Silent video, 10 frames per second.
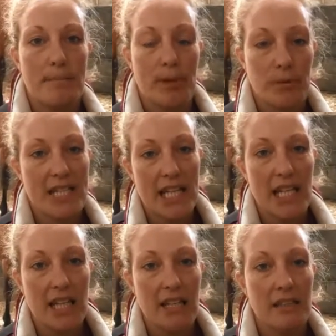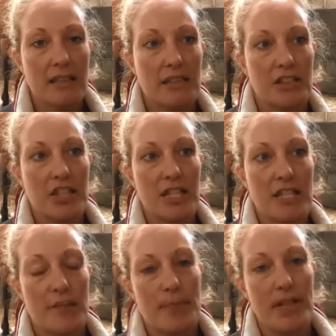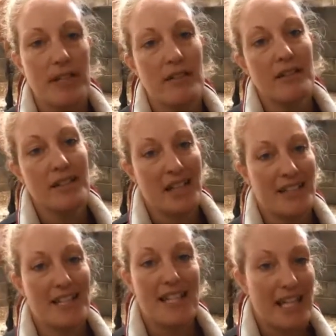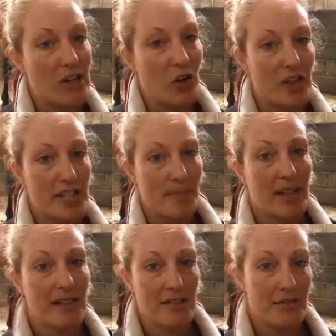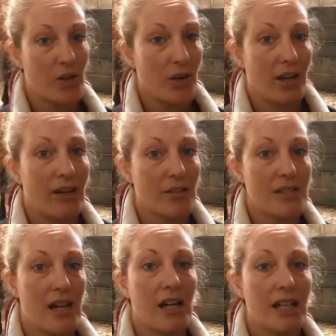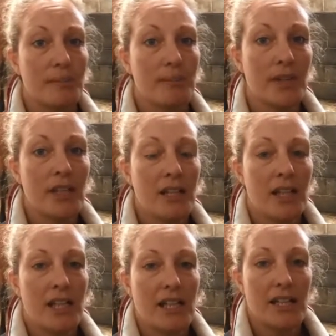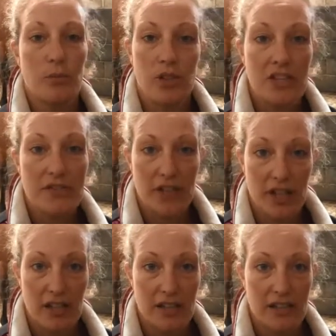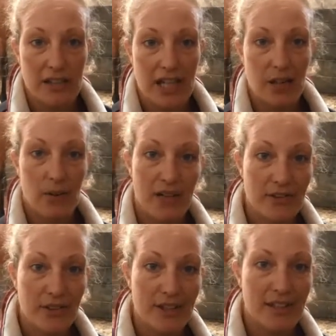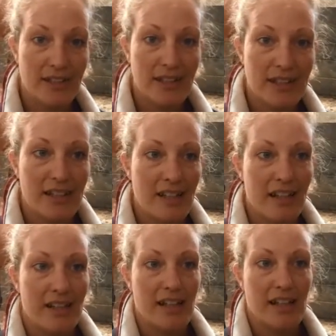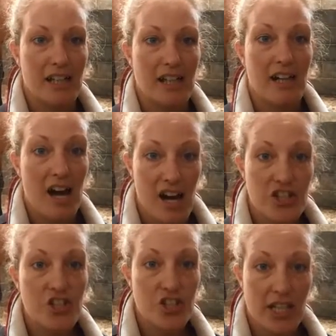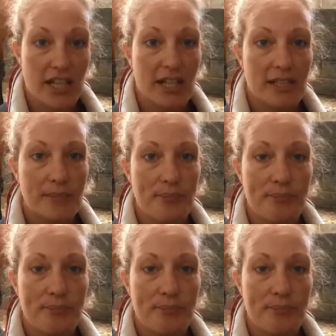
But with Ziggy, she's been, as I said, on this balancer for quite a long time. It worked for her. However, last year,